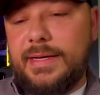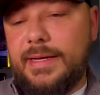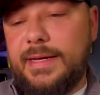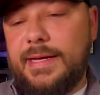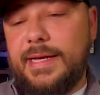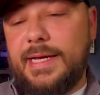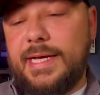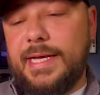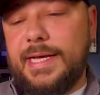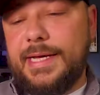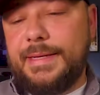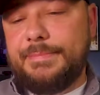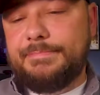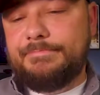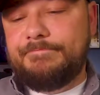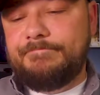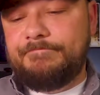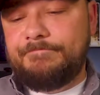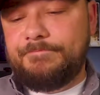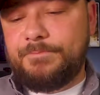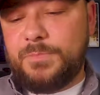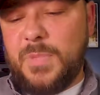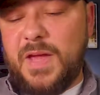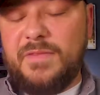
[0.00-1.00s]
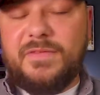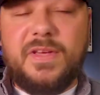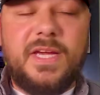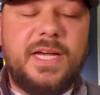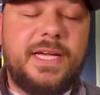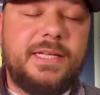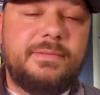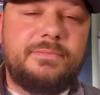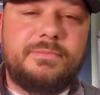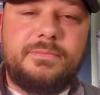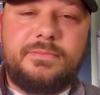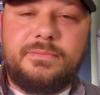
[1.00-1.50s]
I've
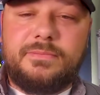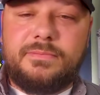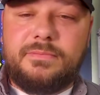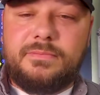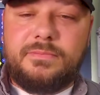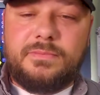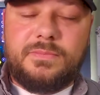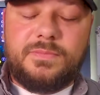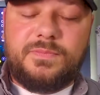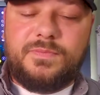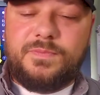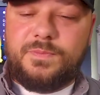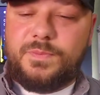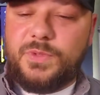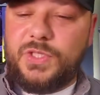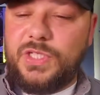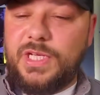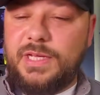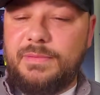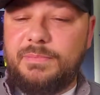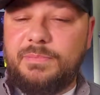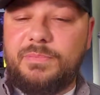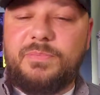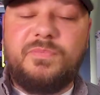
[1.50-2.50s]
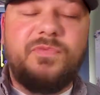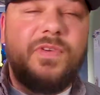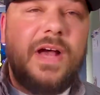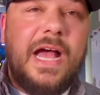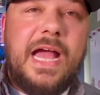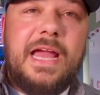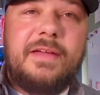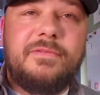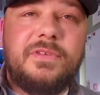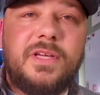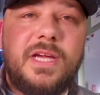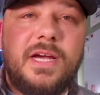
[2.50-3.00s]
got
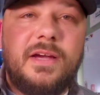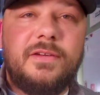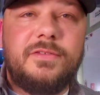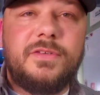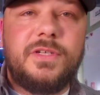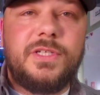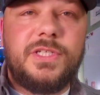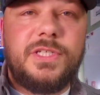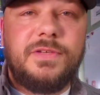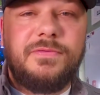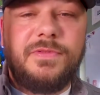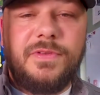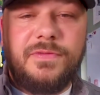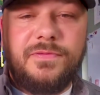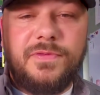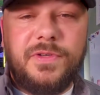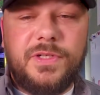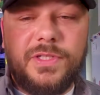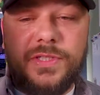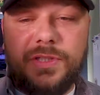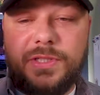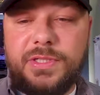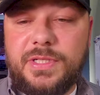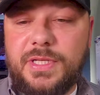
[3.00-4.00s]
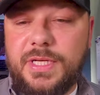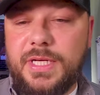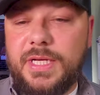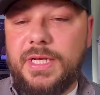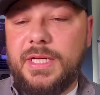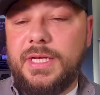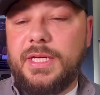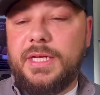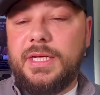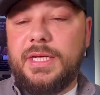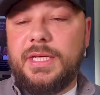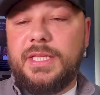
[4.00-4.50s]
5 covers of the first.
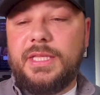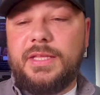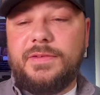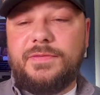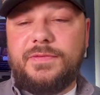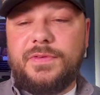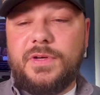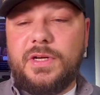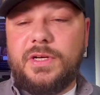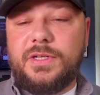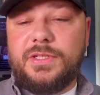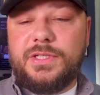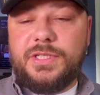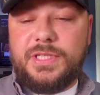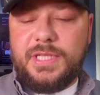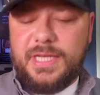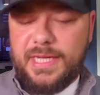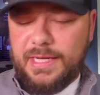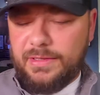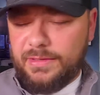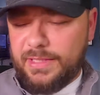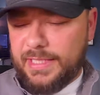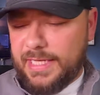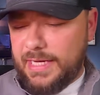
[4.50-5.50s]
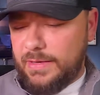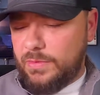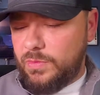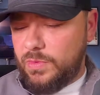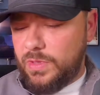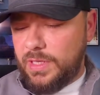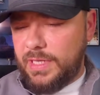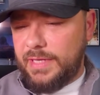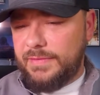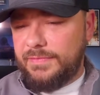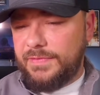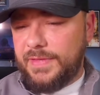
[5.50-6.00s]
I only got
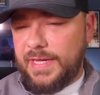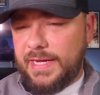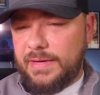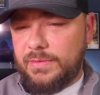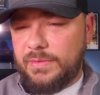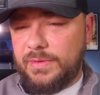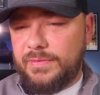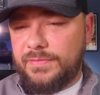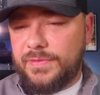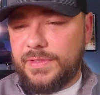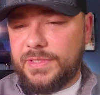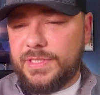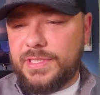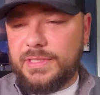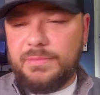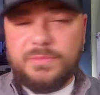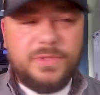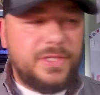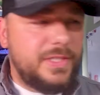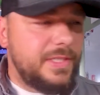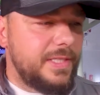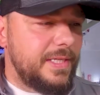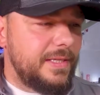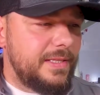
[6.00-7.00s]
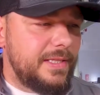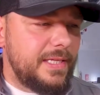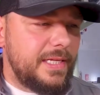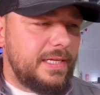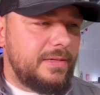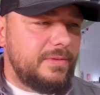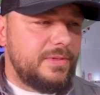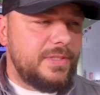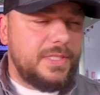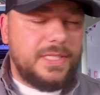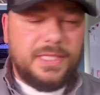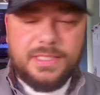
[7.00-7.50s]
1 of that one for some reason. I thought
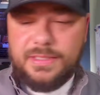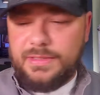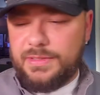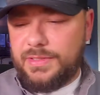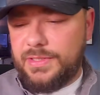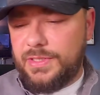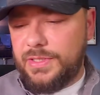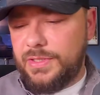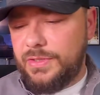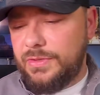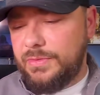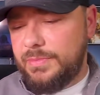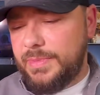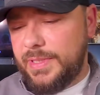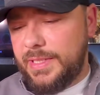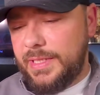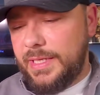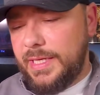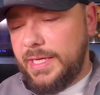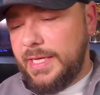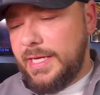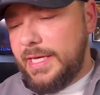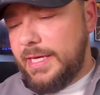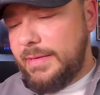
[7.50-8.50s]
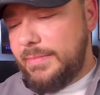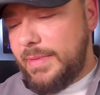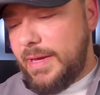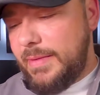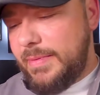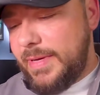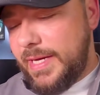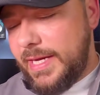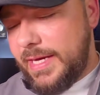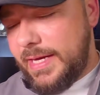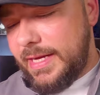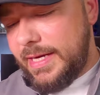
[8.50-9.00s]
I was getting 2, but
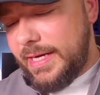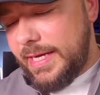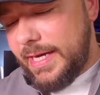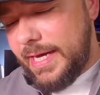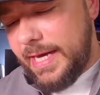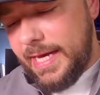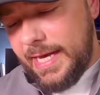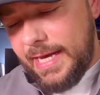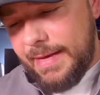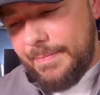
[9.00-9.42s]
maybe not.